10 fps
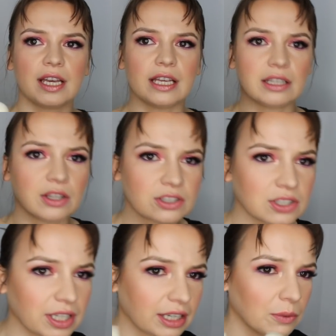It
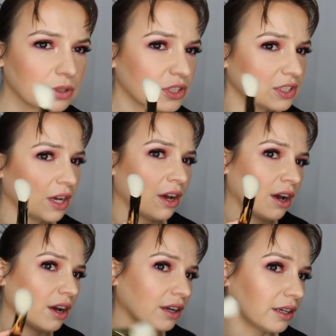looks like it would just
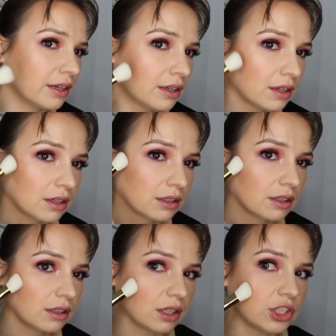hug
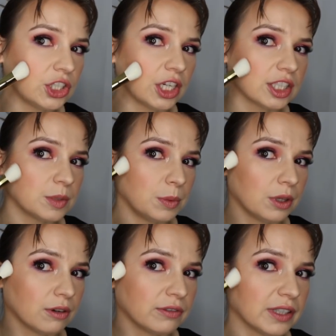the cheeks
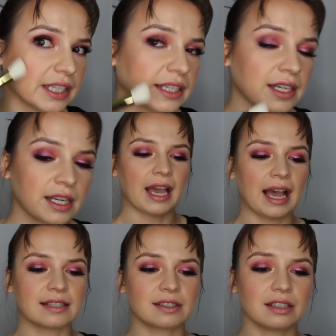beautifully. It
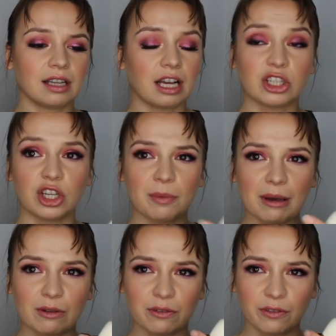has a good
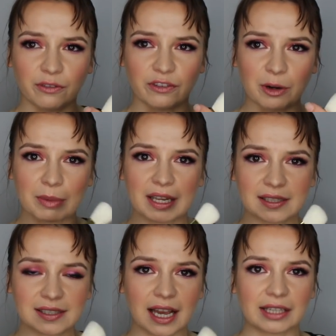amount of
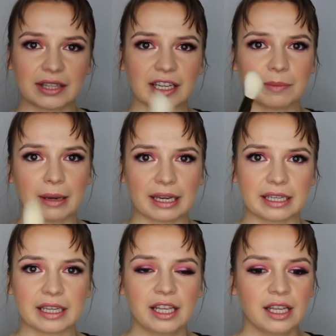firmness. I like
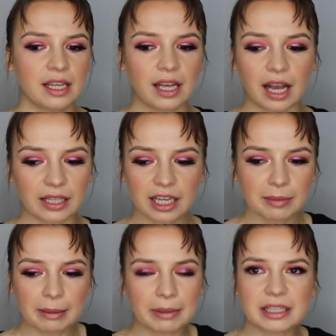my
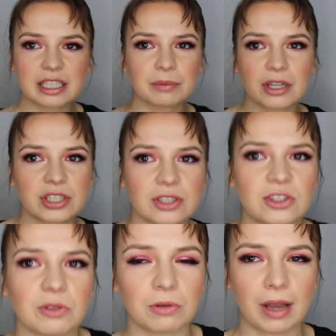blending brushes
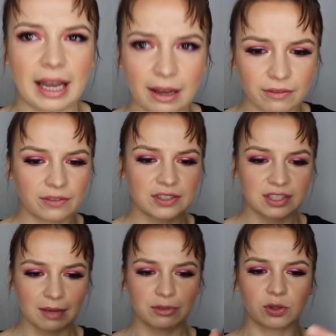to have
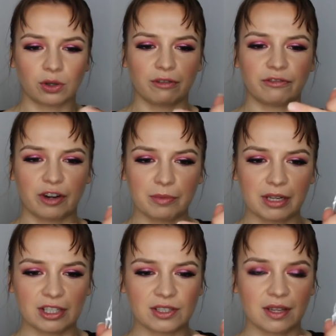some sort of
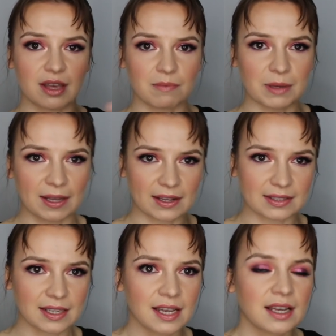firmness to them
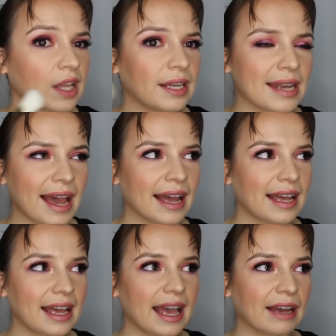because
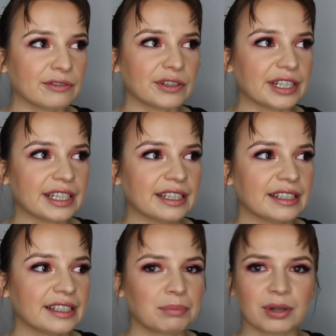not
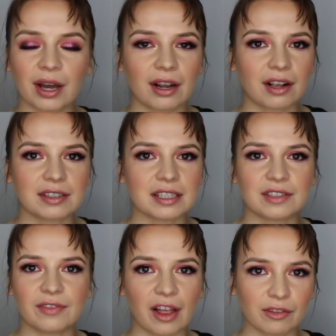every product
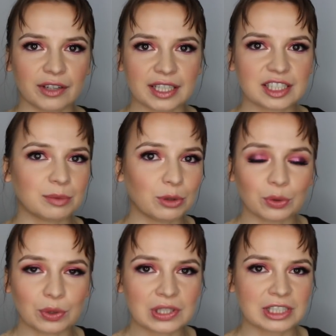is velvety
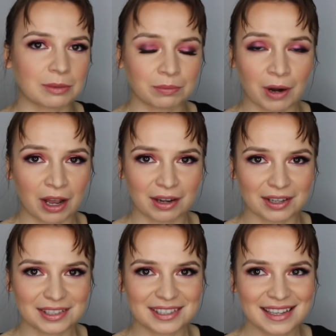smooth. Some
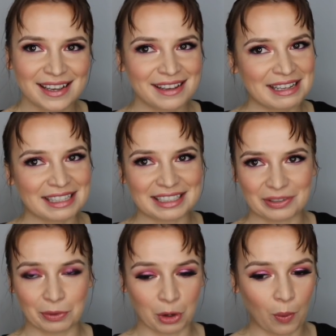products
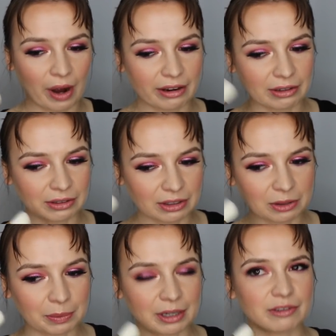require a
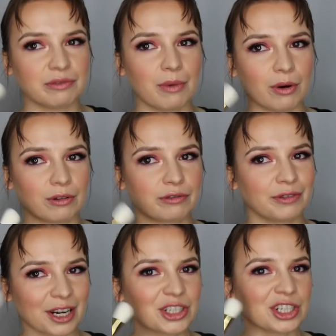little bit of more
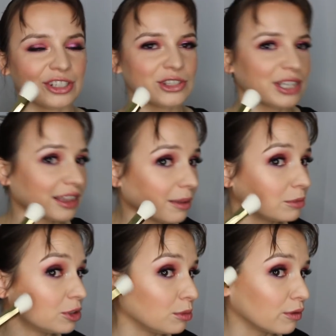friction to get
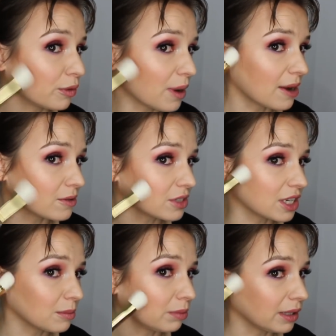them to move around
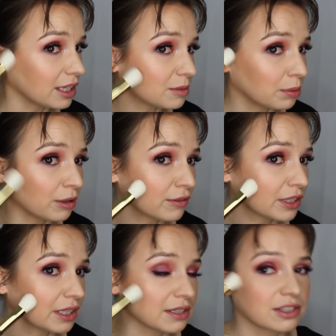and blend
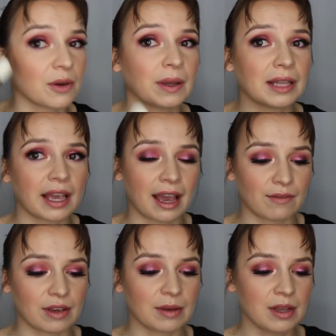perfectly. So I like
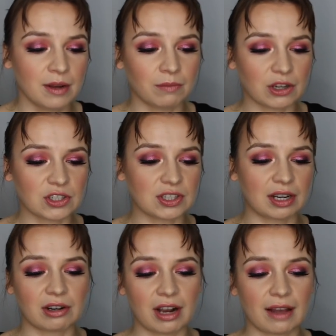having brushes
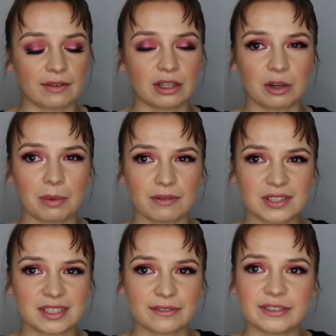that have a little bit of
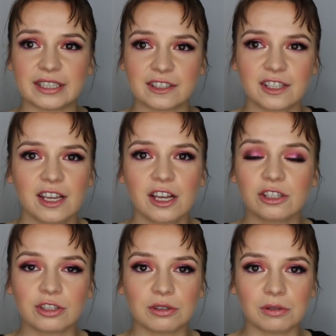stiffness
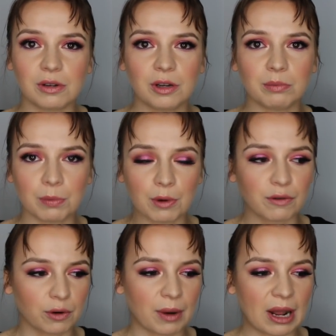to
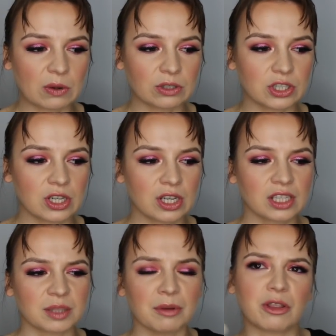move around
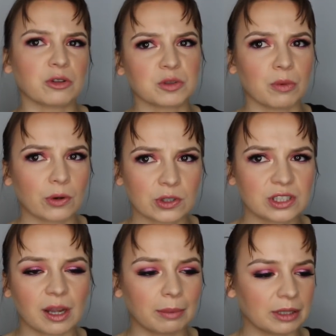some of those more
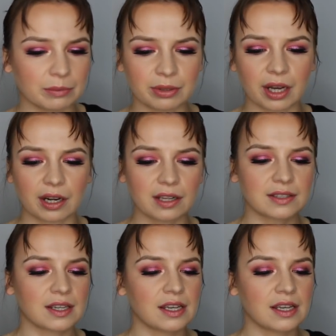stubborn products.